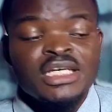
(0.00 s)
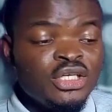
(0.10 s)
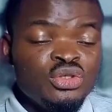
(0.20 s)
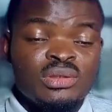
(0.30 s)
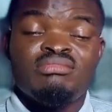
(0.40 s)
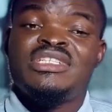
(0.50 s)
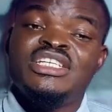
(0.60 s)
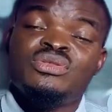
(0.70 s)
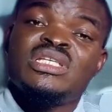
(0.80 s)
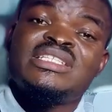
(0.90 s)
The
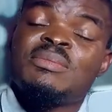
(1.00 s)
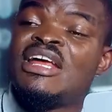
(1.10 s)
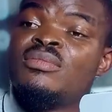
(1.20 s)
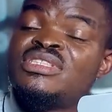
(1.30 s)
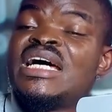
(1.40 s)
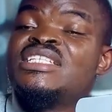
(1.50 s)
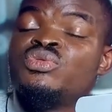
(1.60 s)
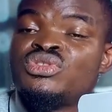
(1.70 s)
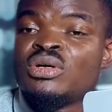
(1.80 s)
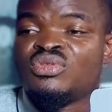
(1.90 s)
utility might not be charging
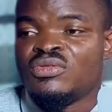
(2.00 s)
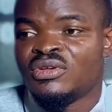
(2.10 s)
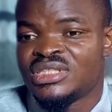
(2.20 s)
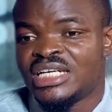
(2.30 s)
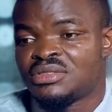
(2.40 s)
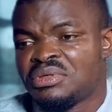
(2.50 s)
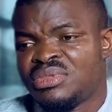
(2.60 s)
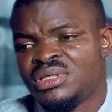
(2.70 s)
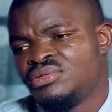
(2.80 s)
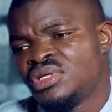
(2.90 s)
with up to 40 amps.
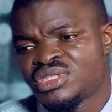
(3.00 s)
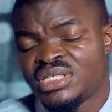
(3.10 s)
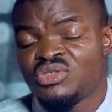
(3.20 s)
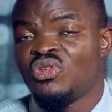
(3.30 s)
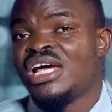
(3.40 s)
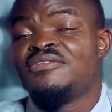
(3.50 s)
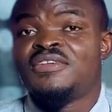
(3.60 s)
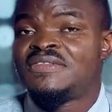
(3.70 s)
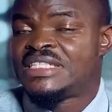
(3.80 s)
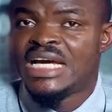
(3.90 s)
Maybe just set it to like
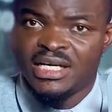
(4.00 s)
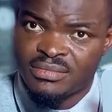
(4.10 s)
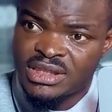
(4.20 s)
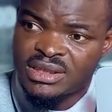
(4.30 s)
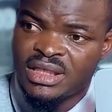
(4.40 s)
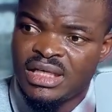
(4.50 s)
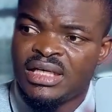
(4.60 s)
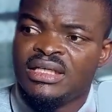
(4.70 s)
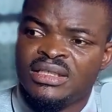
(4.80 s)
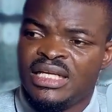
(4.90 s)
50 amps.
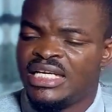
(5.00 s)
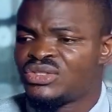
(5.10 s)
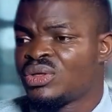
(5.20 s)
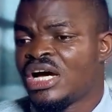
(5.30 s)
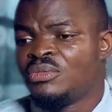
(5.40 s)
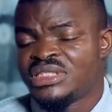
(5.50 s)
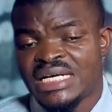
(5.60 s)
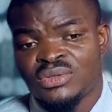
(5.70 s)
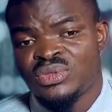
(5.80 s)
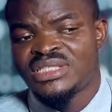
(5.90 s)
Then solar will be
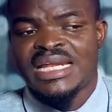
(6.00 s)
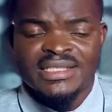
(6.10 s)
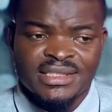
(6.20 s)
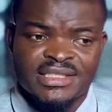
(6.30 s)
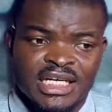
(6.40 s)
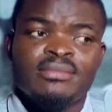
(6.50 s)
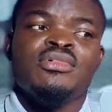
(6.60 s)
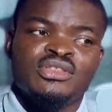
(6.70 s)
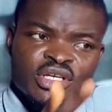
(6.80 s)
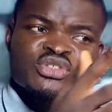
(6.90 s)
charging with like 60 amps.
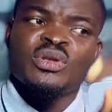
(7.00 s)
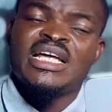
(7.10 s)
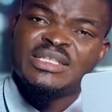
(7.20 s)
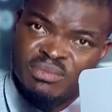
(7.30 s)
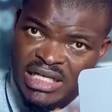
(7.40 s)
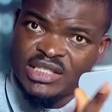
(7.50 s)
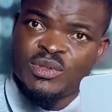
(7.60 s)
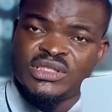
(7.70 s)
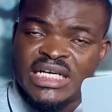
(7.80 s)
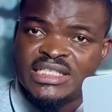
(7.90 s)
But just so that the
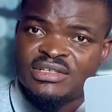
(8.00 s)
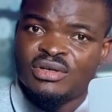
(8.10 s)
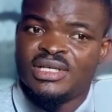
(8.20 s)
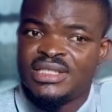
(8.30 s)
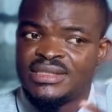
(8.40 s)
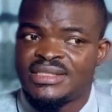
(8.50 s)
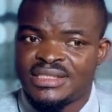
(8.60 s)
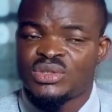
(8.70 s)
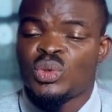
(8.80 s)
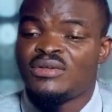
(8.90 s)
maximum charging current
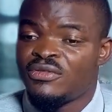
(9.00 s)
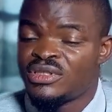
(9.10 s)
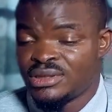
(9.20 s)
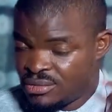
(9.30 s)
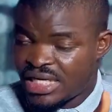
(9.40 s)
is 140.